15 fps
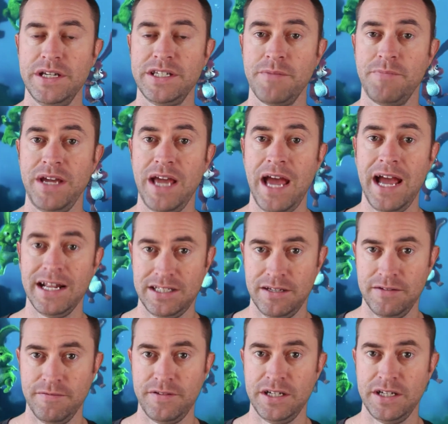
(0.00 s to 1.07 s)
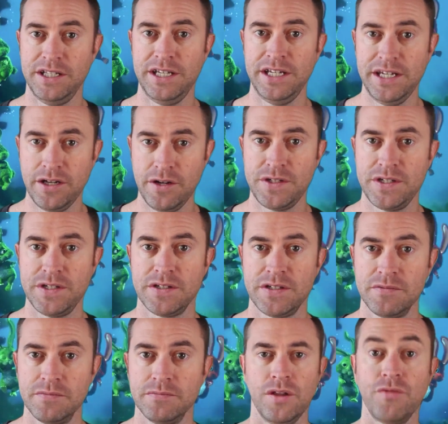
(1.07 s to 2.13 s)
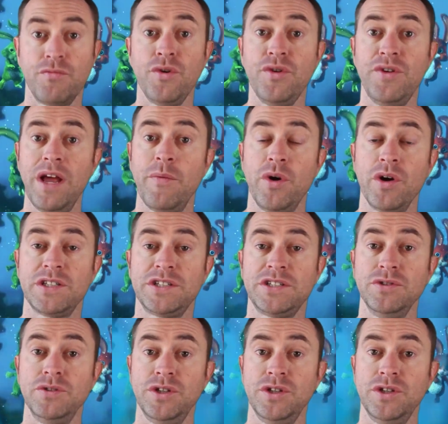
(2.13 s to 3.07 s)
is to be active in the ecosystem. The root network still